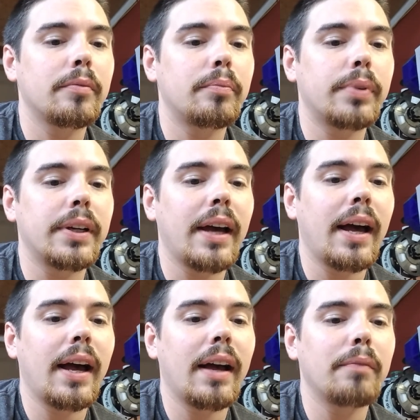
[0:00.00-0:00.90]
But
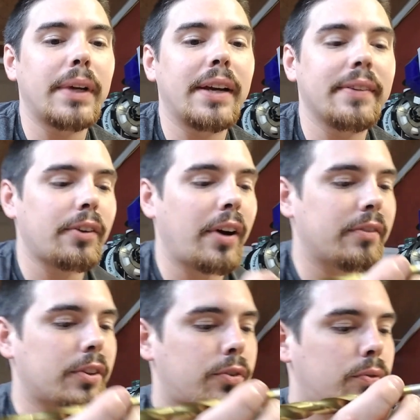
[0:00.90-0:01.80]
because I don't have
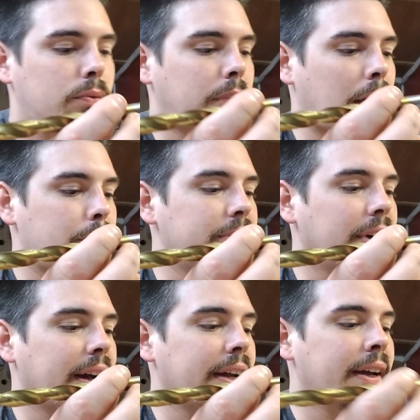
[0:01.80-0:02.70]
a tap and
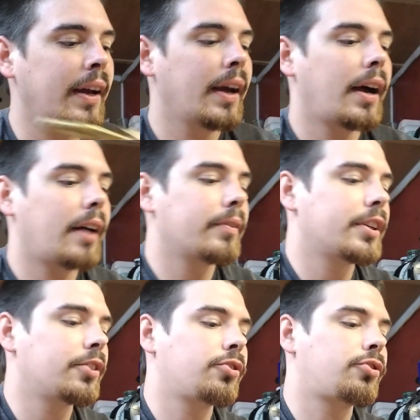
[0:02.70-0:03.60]
die, I'm going
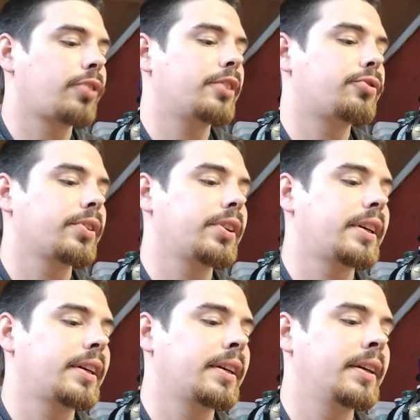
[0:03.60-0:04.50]
to just try
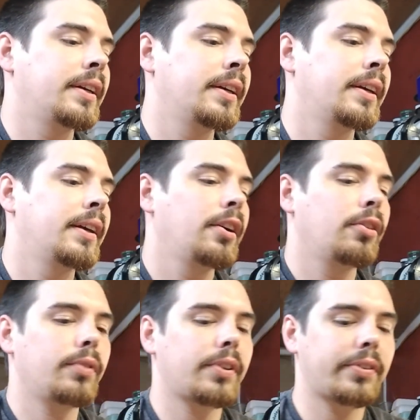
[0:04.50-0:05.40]
drilling
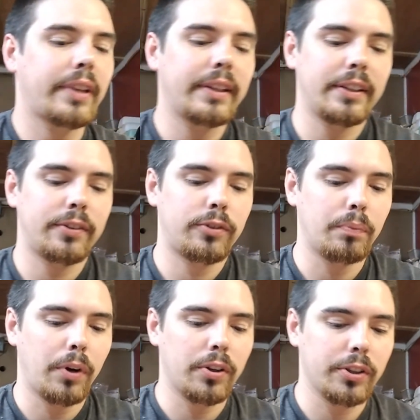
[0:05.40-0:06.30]
with a slightly
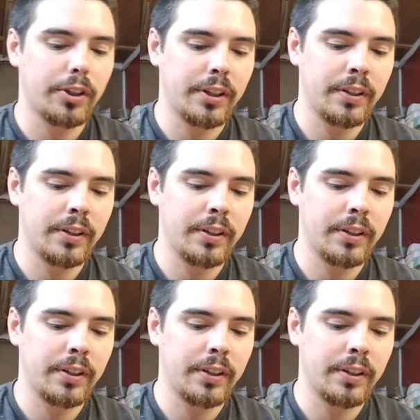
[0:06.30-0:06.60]
smaller